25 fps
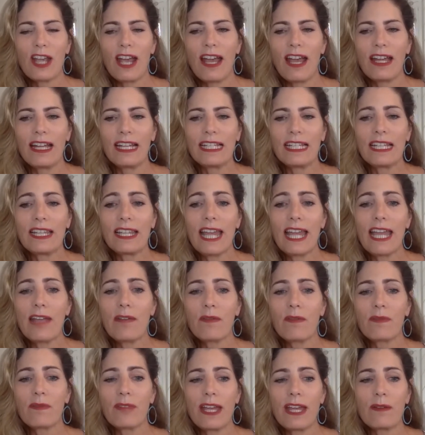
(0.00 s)
and
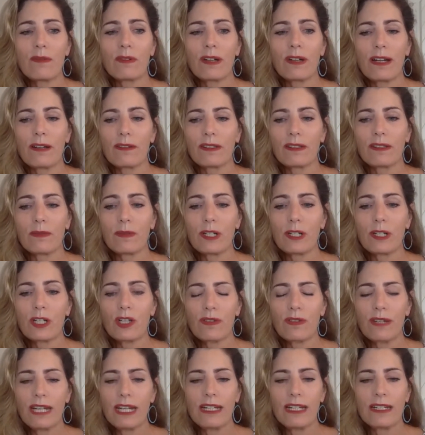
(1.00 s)
they were at the
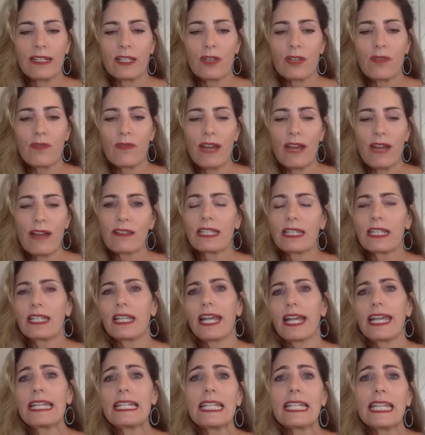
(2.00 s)
retreat in
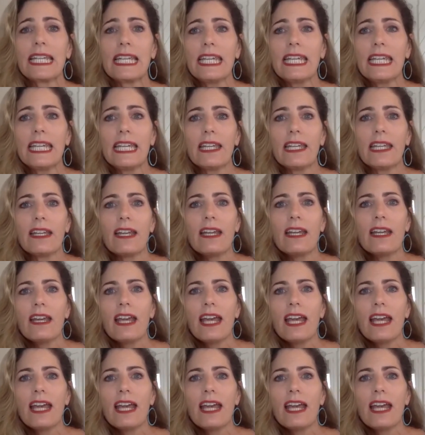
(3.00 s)
2019.